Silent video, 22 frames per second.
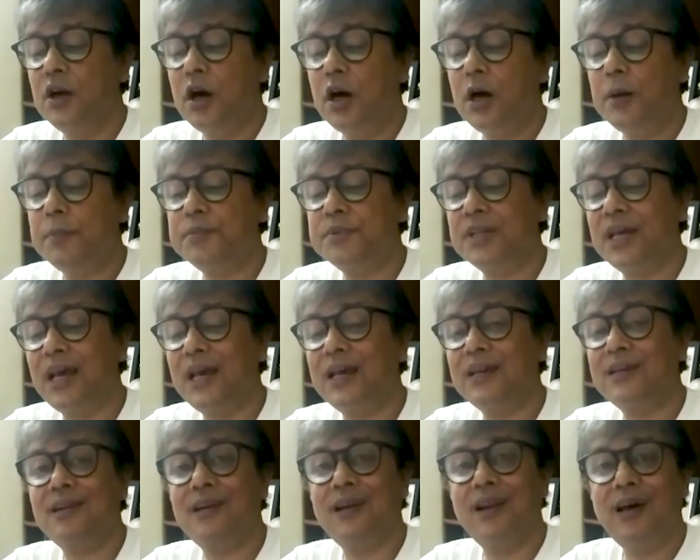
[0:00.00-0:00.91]
of
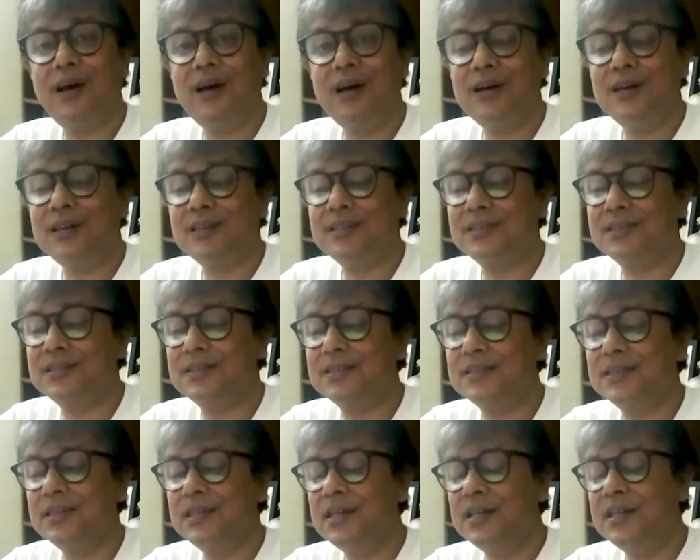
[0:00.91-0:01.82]
tired
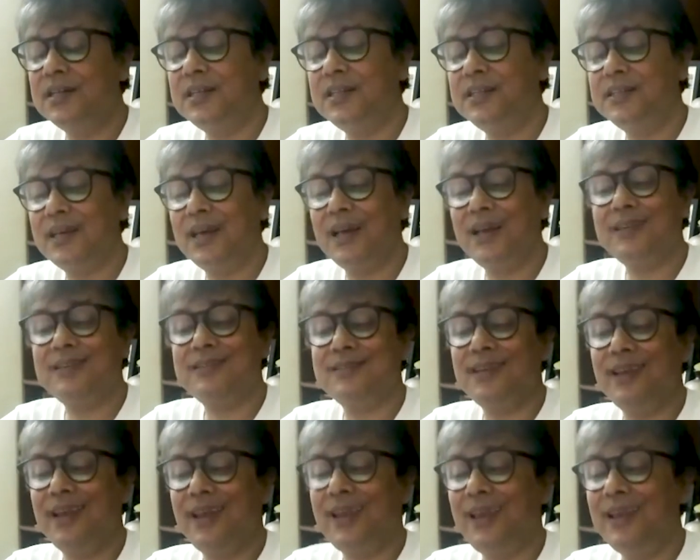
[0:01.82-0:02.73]
clerks, retired
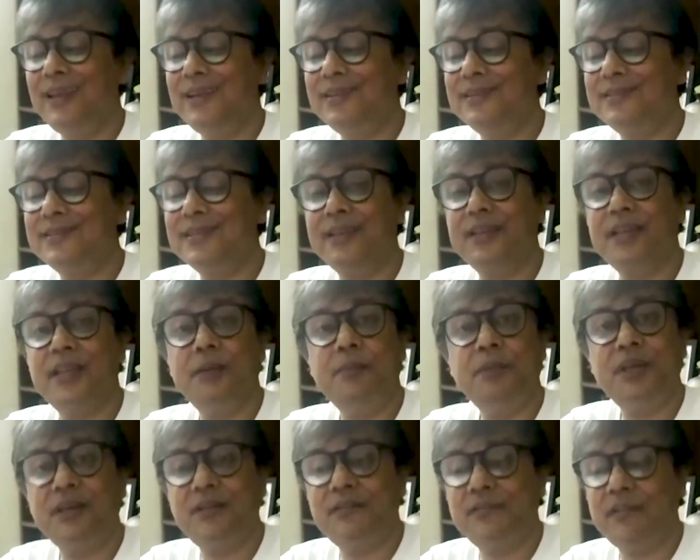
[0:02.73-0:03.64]
saints, and the
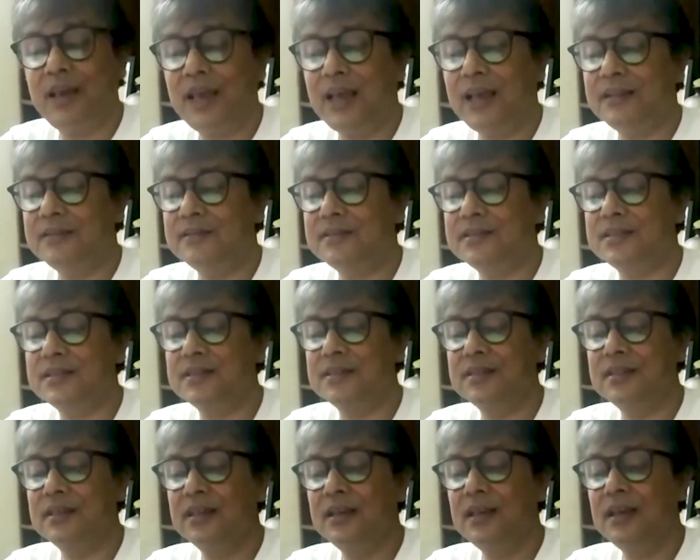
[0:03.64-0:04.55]
immigrants.
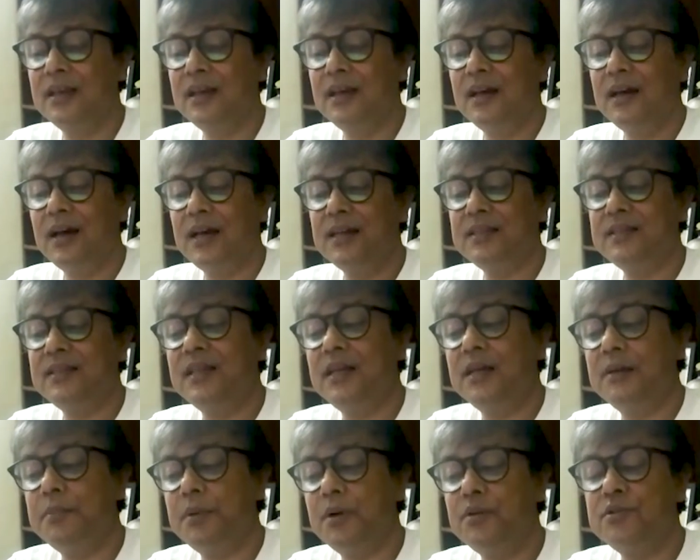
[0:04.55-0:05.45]
I
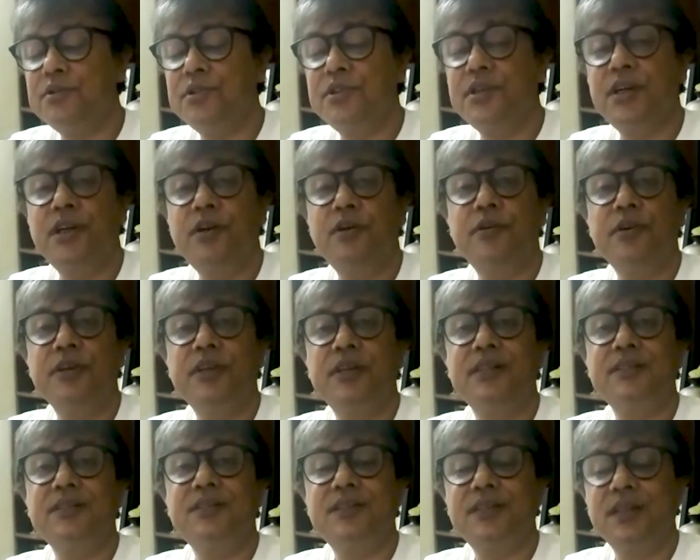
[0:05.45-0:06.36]
think about
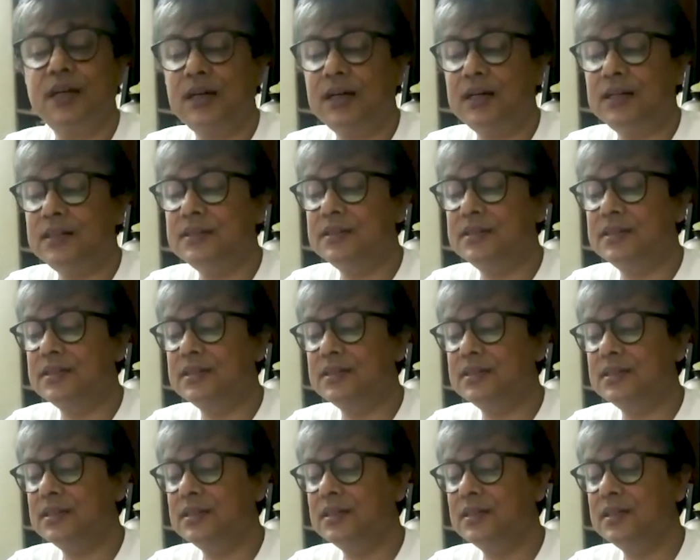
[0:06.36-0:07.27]
Gregorian
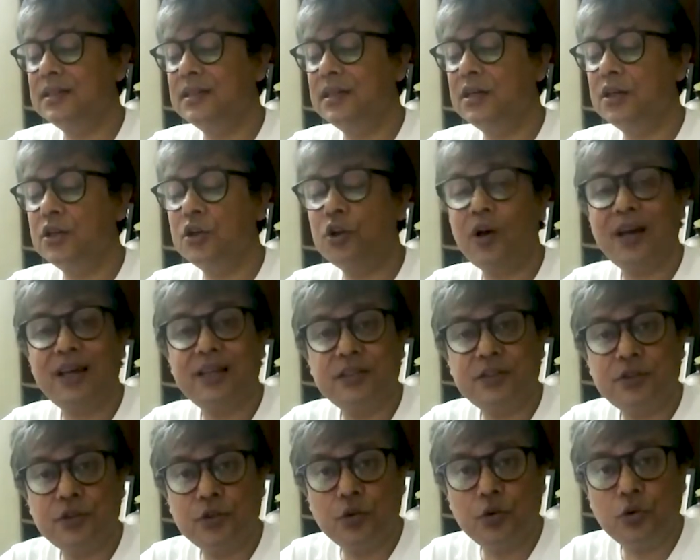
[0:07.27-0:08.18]
chants, rock
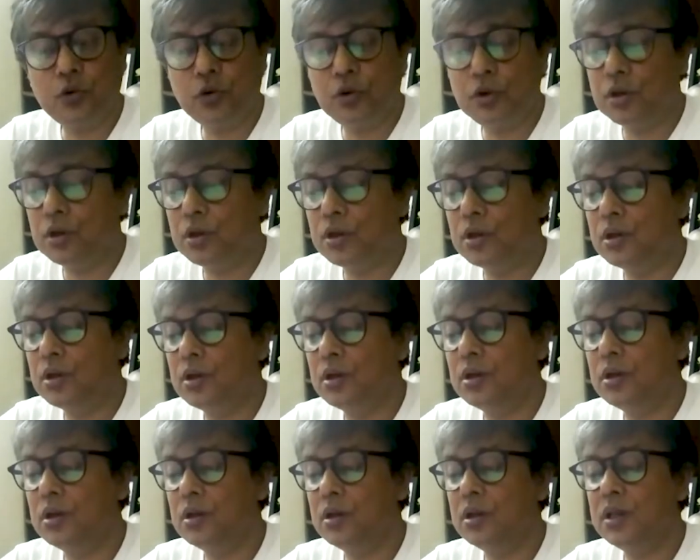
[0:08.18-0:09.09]
and roll,
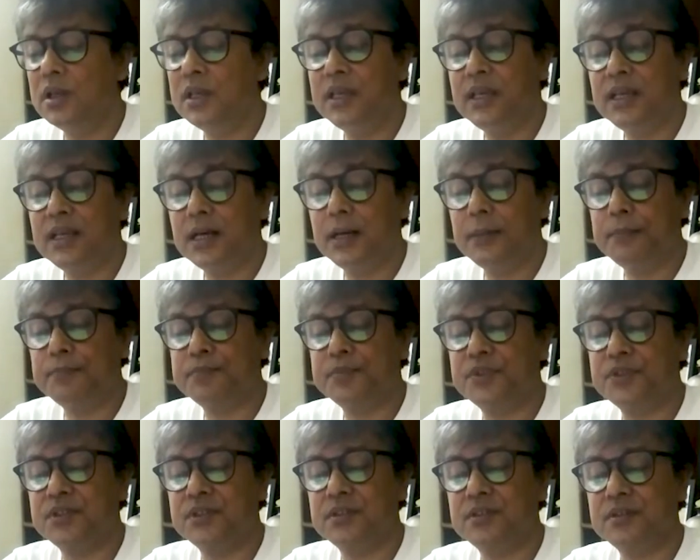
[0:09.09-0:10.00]

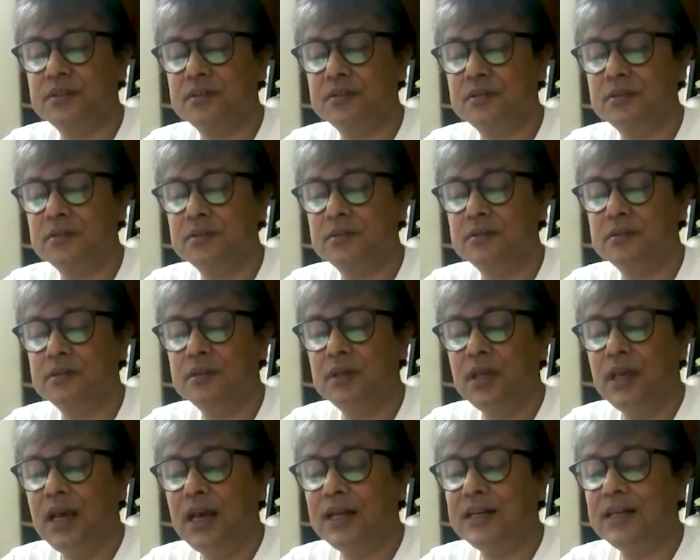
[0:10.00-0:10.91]
hiccups,
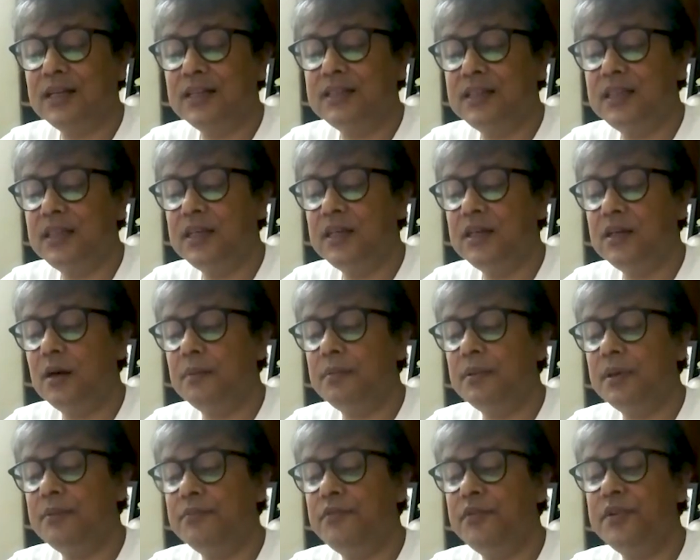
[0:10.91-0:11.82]
and I think of
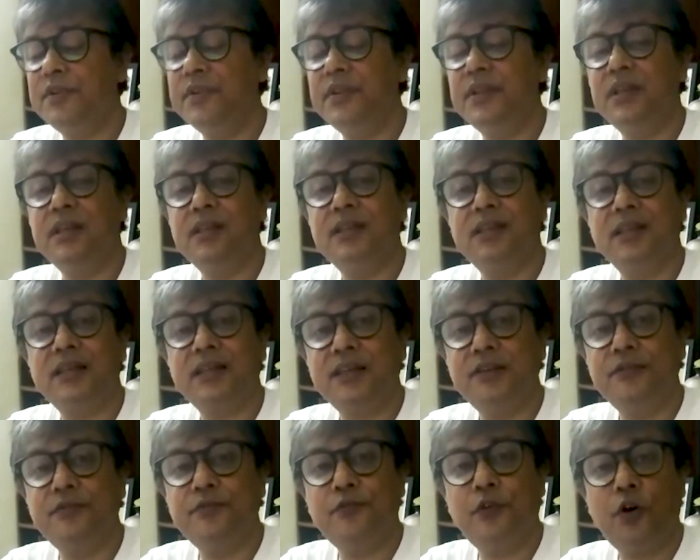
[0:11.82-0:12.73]
everything that
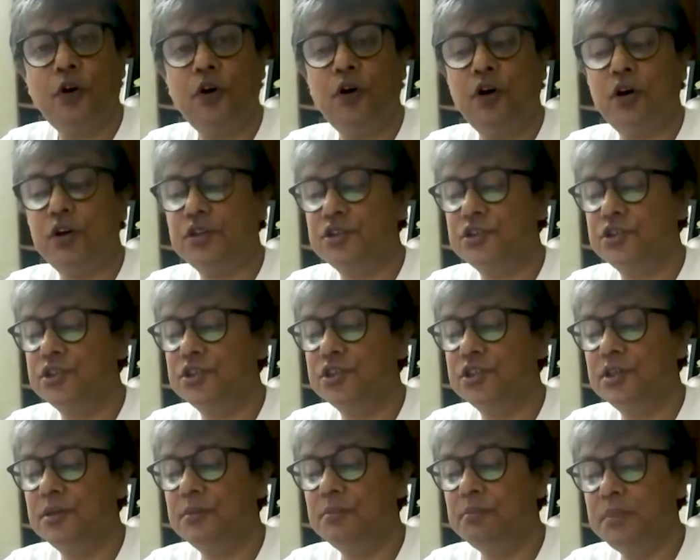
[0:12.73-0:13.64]
I forgot
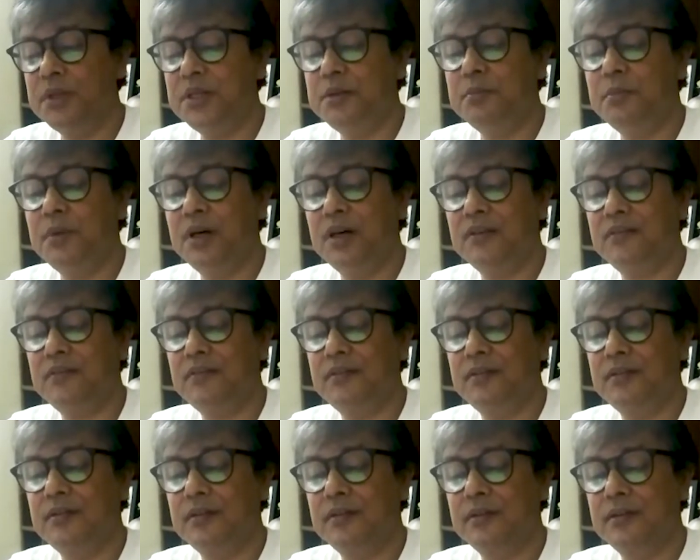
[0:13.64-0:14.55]

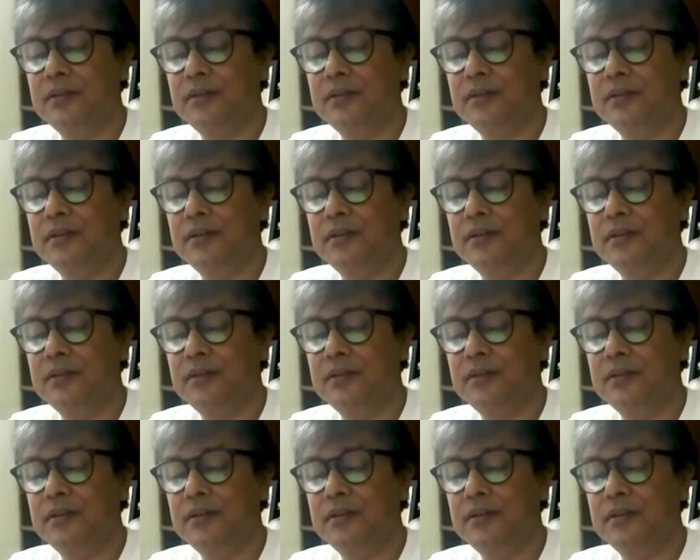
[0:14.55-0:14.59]
mid-month.